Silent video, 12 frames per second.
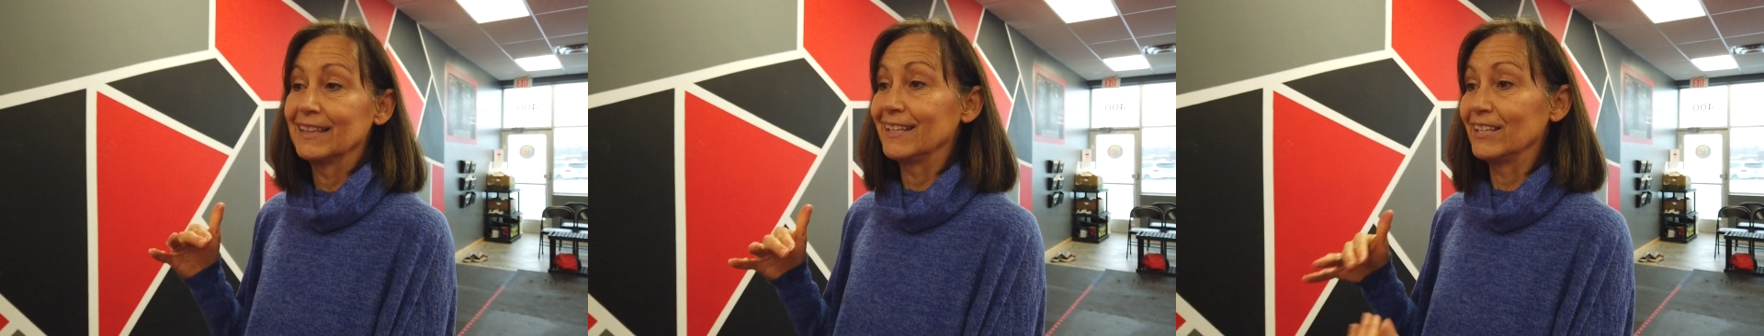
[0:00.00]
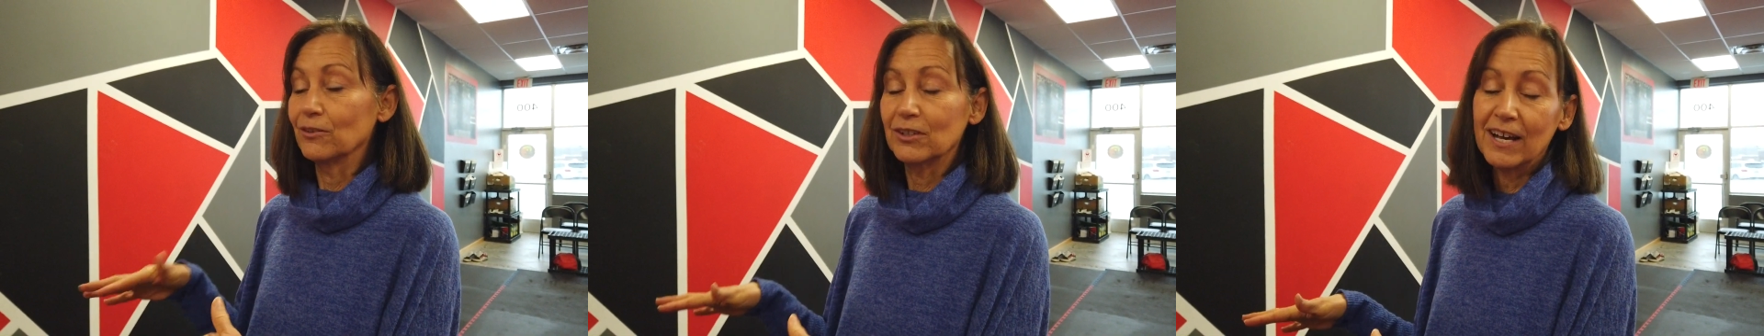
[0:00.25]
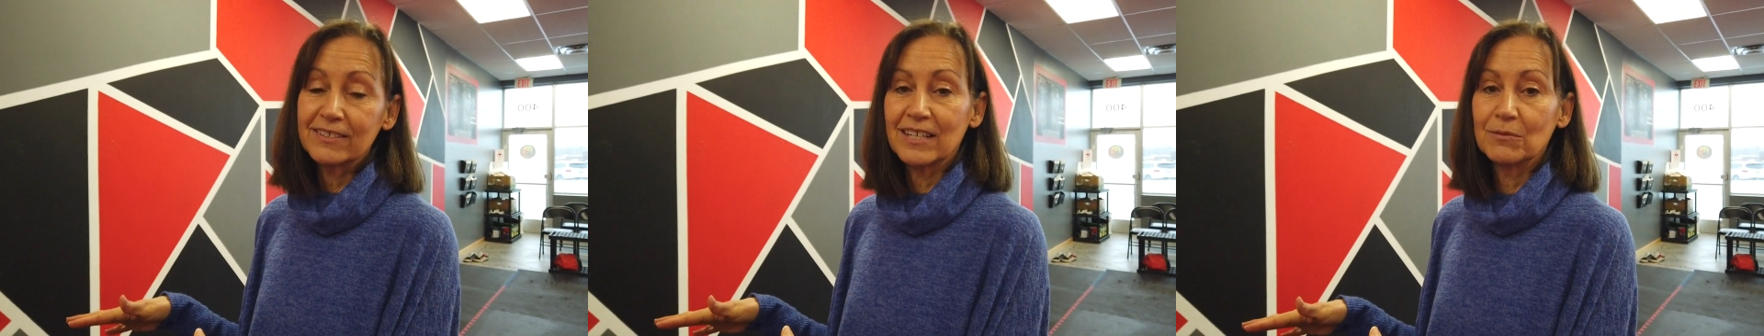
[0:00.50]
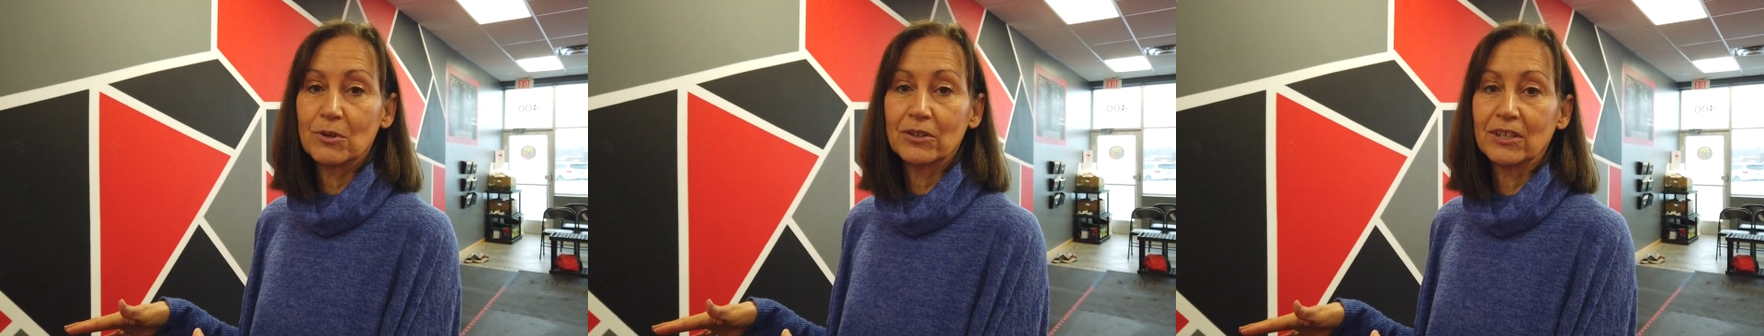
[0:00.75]
they don't cost
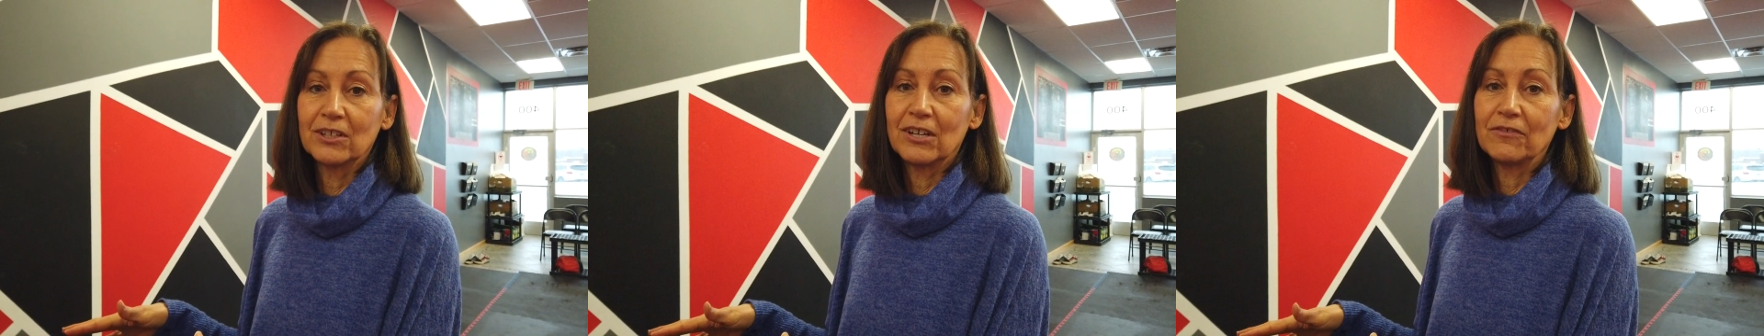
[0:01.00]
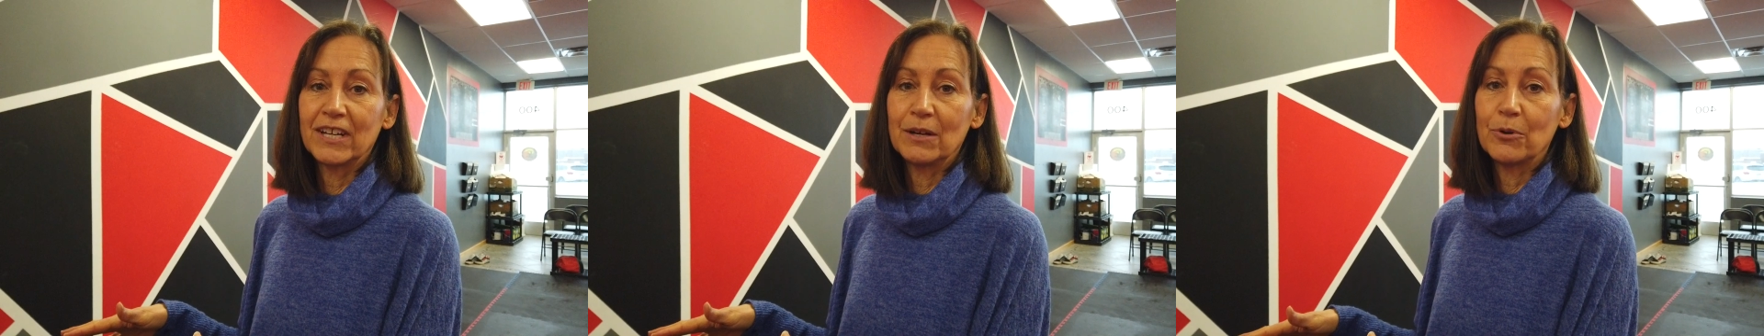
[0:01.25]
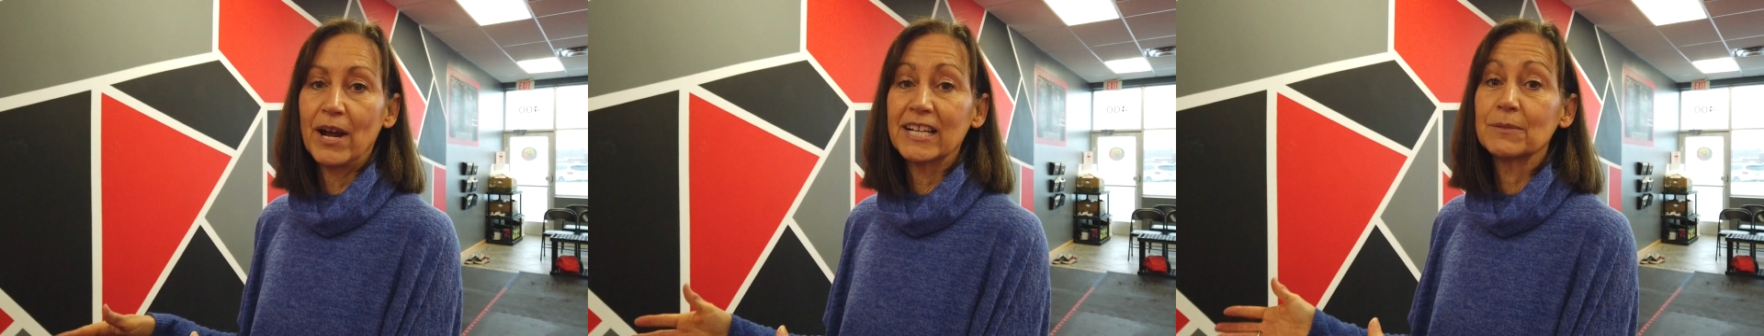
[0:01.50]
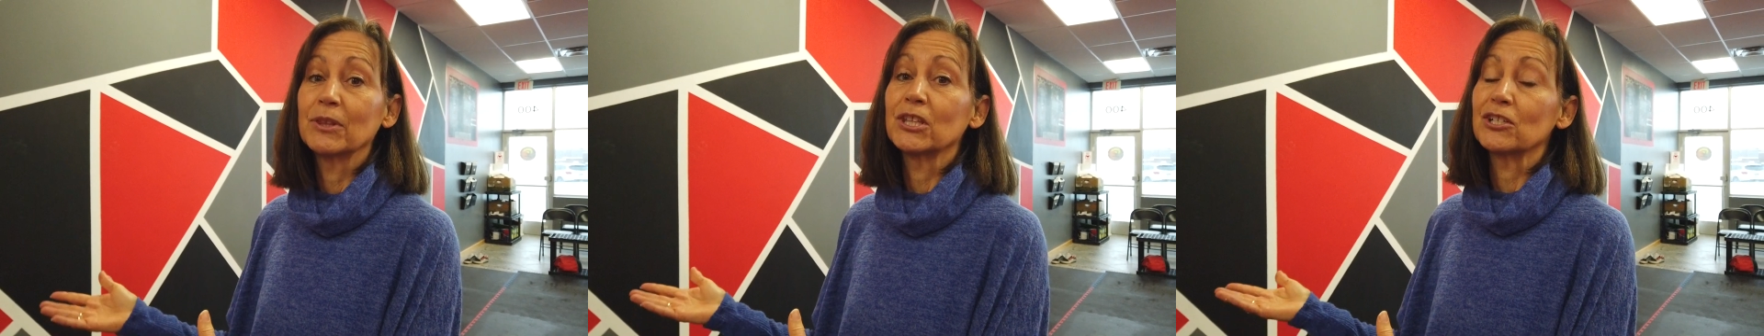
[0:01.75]
any more than your everyday
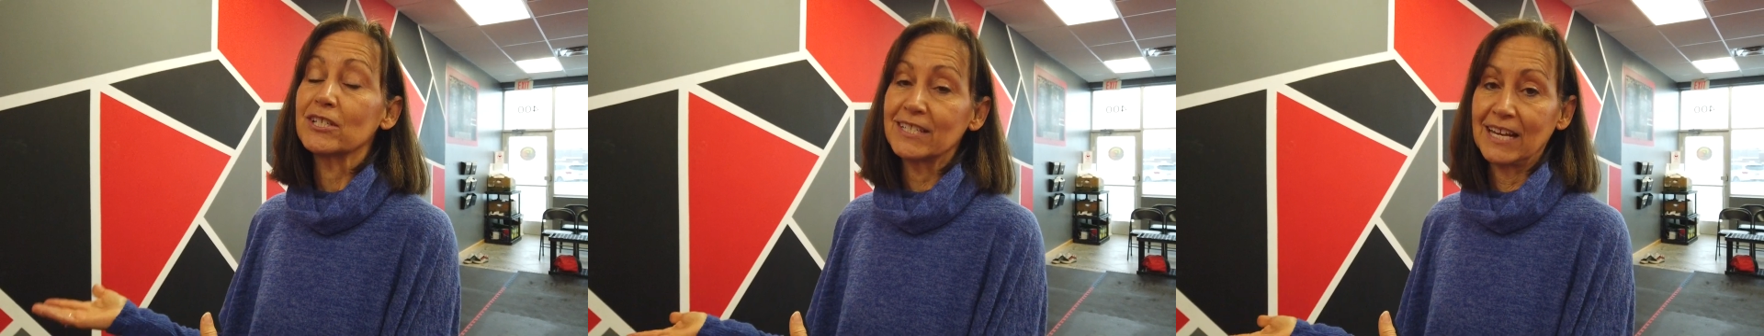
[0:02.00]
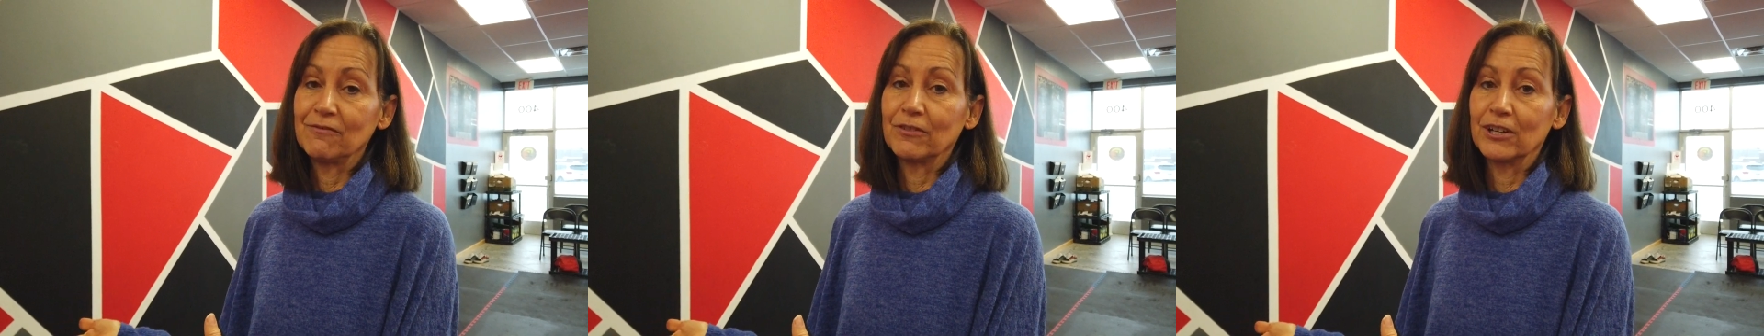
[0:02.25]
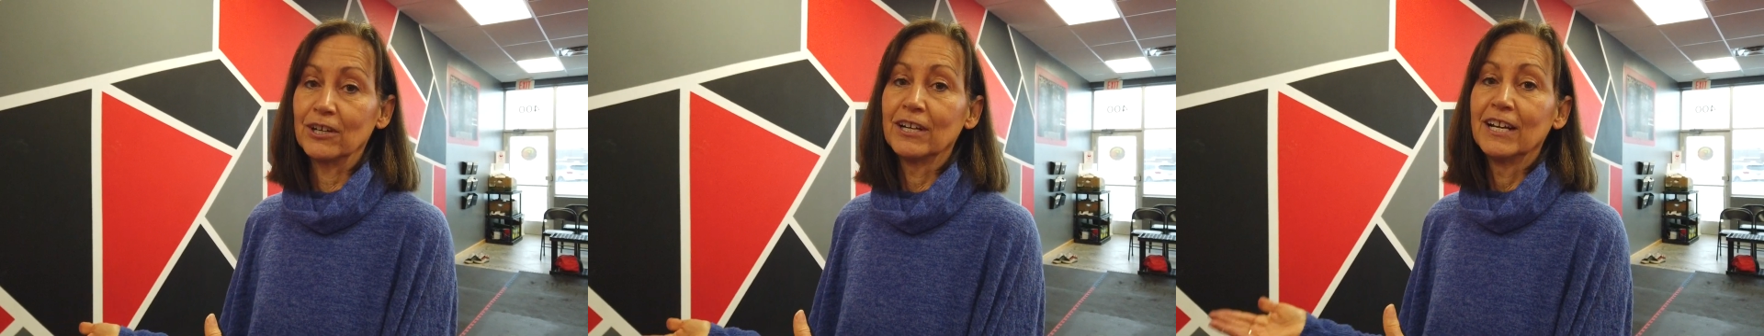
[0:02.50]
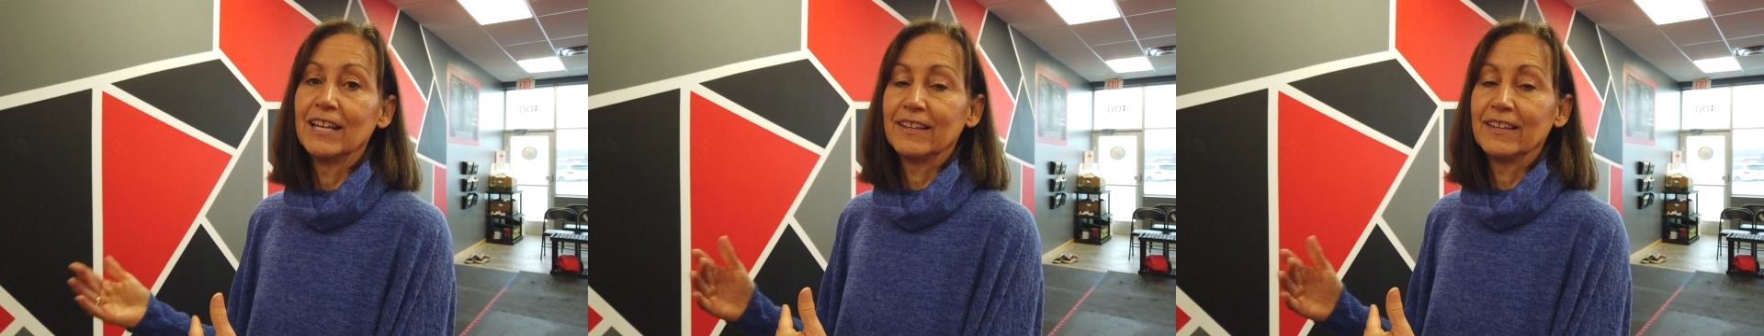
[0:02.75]
products, but they're safer.